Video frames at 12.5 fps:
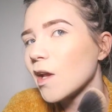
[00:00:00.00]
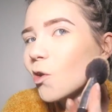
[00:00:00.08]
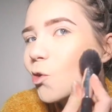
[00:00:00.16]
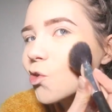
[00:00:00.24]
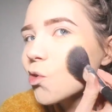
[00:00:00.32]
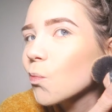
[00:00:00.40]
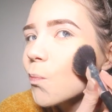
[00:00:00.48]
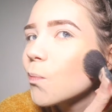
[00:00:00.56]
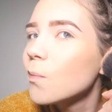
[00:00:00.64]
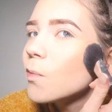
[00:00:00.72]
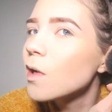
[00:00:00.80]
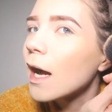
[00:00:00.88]
it looks
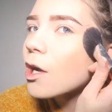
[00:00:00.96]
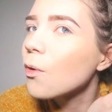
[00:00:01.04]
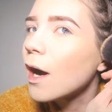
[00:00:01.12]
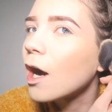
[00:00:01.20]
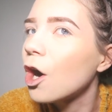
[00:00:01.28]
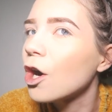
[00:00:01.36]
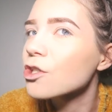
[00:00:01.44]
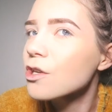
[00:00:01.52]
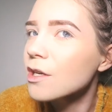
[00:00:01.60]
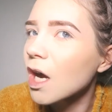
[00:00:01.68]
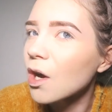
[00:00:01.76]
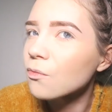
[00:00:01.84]
like quite harsh
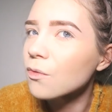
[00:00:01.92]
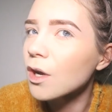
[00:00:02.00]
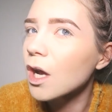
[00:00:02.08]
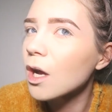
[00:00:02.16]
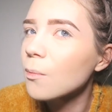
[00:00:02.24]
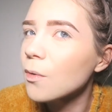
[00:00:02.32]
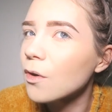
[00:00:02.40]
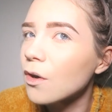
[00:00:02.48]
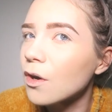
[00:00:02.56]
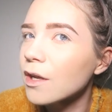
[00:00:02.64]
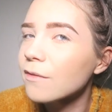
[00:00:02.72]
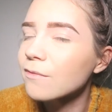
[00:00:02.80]
on camera,
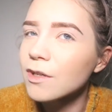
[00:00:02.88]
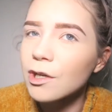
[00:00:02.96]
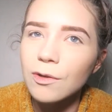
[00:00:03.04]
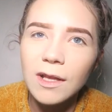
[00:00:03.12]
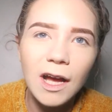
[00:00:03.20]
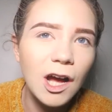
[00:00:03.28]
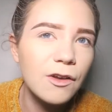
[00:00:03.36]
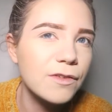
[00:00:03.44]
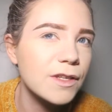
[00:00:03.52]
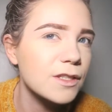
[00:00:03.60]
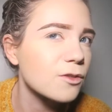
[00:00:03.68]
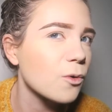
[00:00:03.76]
but in real
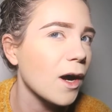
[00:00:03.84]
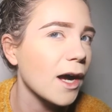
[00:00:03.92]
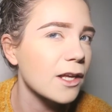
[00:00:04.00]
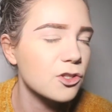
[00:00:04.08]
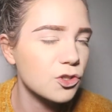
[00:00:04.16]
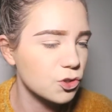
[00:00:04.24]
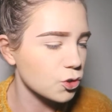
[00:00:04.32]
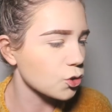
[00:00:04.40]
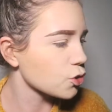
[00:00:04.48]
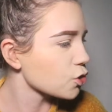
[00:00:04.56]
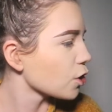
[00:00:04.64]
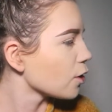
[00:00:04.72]
life it's quite
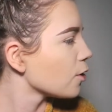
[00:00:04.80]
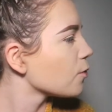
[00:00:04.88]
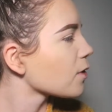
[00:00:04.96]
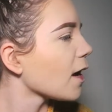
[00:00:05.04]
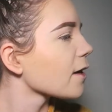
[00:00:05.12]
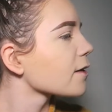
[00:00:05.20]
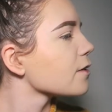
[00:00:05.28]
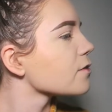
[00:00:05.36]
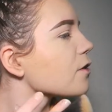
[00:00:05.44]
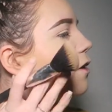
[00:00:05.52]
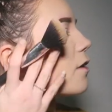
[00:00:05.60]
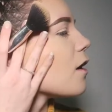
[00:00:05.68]
subtle. Like,
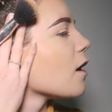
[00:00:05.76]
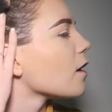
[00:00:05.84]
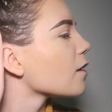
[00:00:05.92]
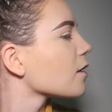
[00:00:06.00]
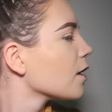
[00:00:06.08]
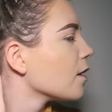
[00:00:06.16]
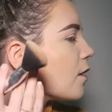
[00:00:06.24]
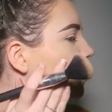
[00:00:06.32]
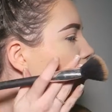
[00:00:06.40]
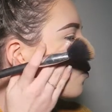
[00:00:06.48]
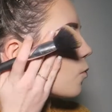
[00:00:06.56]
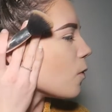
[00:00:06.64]
it's not like,
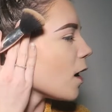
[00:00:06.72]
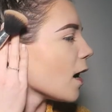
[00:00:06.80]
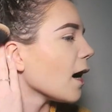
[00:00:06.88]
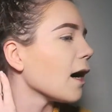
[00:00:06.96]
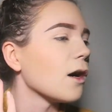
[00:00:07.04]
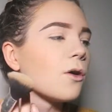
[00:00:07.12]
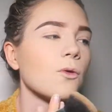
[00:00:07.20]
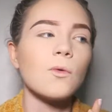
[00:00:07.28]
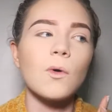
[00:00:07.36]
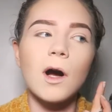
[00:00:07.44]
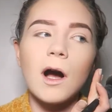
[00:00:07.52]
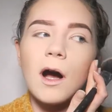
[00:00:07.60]

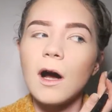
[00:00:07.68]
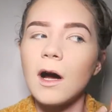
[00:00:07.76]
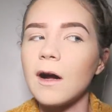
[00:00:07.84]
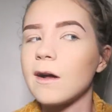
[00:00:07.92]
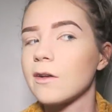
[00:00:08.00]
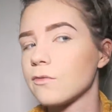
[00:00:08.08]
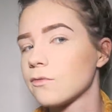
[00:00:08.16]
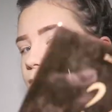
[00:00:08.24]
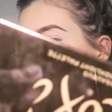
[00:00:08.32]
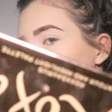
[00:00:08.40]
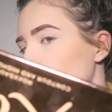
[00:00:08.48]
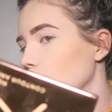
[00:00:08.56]
wow, I've
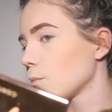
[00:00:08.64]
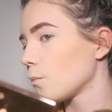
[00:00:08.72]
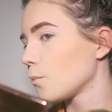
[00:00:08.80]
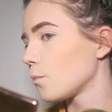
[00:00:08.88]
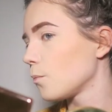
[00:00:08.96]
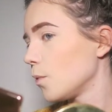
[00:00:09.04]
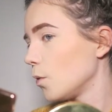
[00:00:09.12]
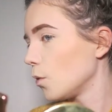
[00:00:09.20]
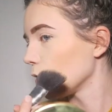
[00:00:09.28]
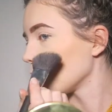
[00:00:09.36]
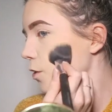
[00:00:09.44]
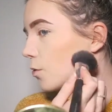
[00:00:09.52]

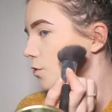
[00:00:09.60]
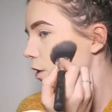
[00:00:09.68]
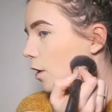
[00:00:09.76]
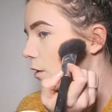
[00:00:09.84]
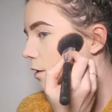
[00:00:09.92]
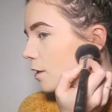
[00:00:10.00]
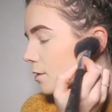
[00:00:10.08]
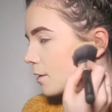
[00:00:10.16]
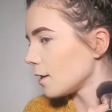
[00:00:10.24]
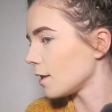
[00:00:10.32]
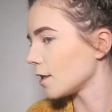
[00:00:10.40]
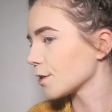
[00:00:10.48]
put loads on. It's
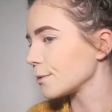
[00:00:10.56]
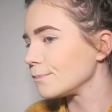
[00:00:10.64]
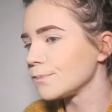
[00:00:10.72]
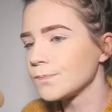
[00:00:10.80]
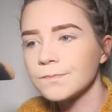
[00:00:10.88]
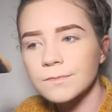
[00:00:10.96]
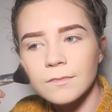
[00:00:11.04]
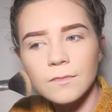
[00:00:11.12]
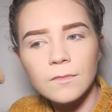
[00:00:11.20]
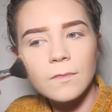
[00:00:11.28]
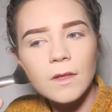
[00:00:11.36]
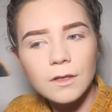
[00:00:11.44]
like
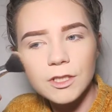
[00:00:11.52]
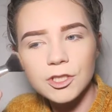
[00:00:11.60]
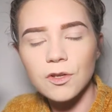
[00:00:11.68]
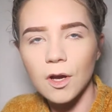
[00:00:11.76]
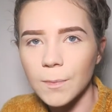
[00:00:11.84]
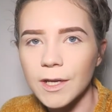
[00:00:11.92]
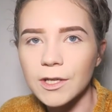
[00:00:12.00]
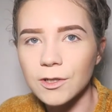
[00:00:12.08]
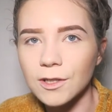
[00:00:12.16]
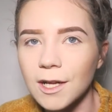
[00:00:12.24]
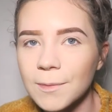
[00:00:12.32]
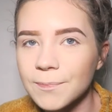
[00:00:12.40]
she's got a bit of
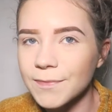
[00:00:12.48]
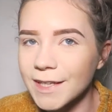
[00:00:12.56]
colour.